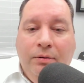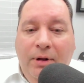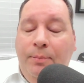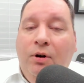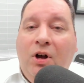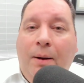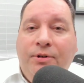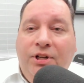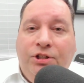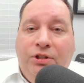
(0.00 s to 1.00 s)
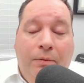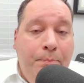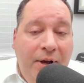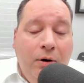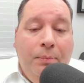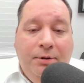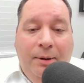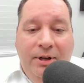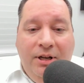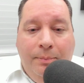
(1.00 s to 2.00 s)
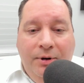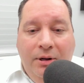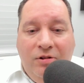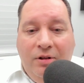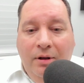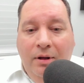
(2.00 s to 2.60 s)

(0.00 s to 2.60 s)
Maybe your competition are bigger plumbing companies.